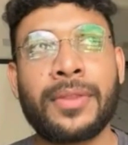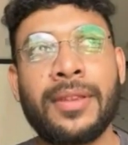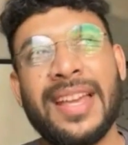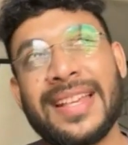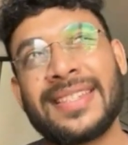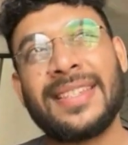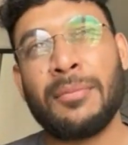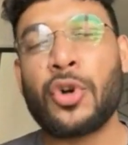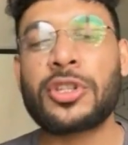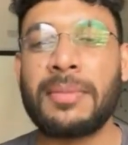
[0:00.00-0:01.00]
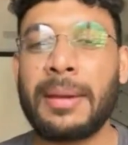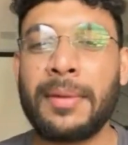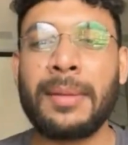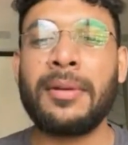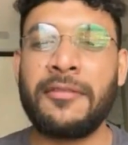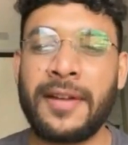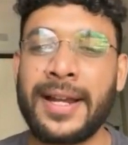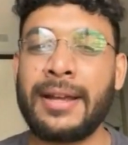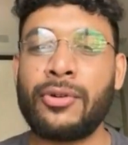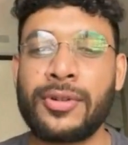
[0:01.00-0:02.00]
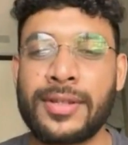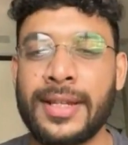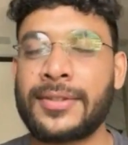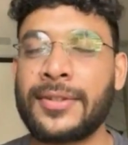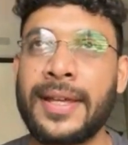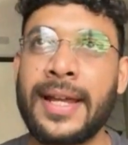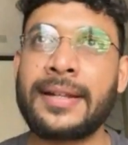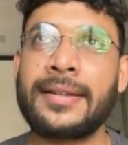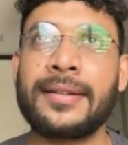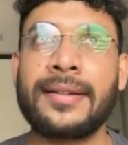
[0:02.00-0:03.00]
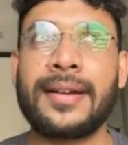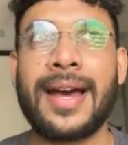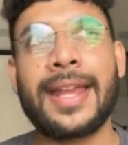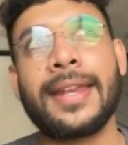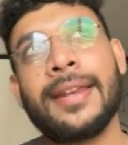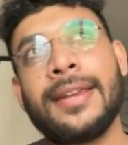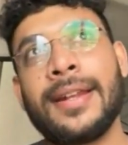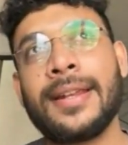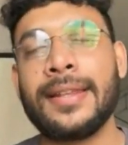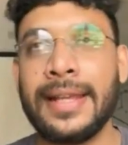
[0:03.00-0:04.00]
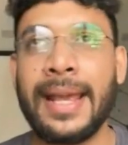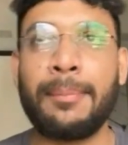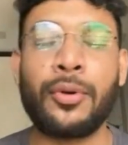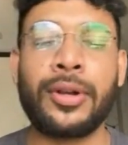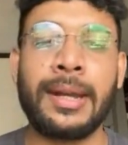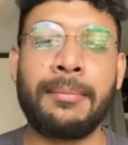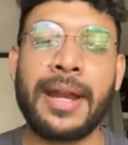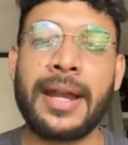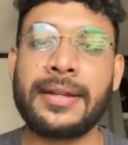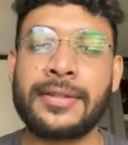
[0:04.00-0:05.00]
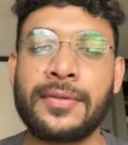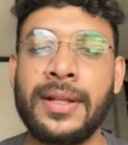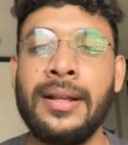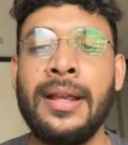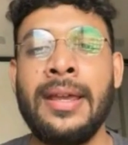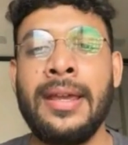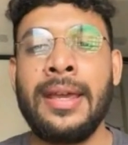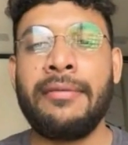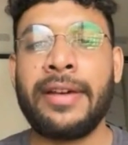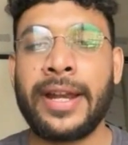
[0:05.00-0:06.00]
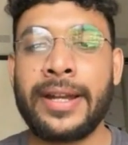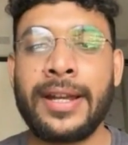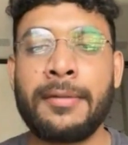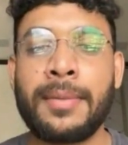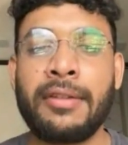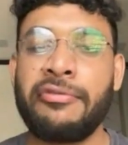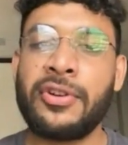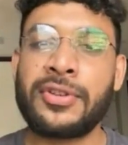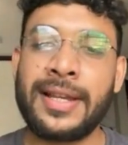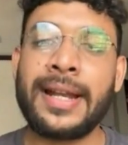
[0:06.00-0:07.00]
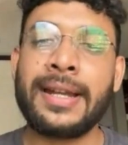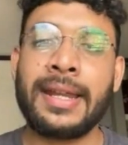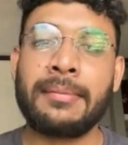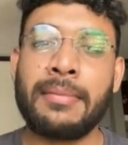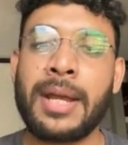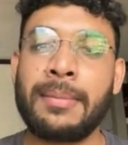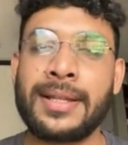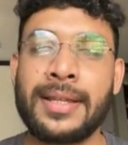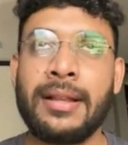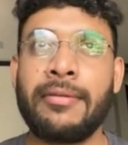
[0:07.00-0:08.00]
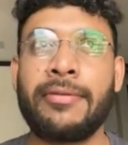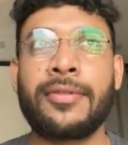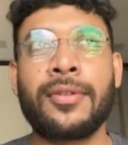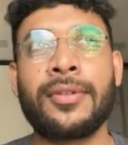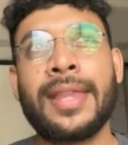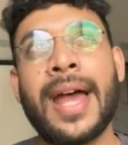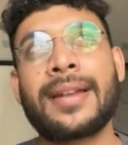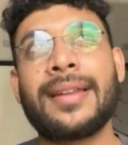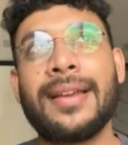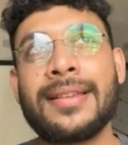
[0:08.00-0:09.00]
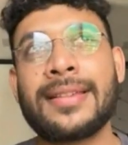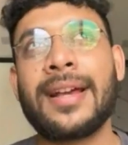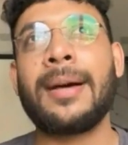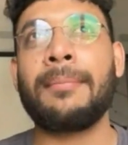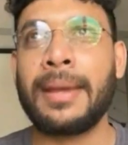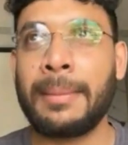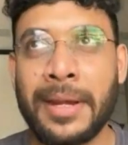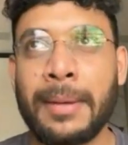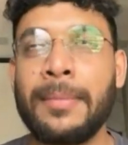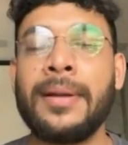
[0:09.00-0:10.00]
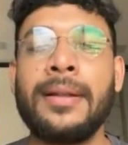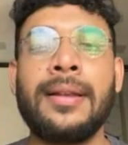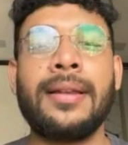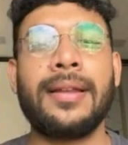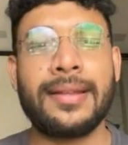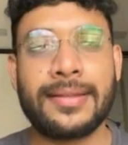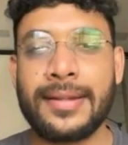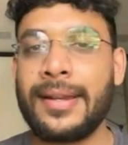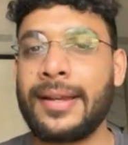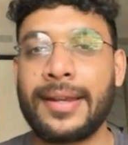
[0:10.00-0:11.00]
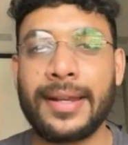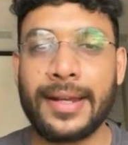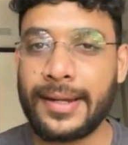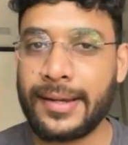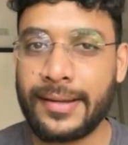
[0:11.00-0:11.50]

is the most memorable flight, I would say. So that I did in the airport named Titusville, where I did my first landing by myself. So that is a memorable incident, and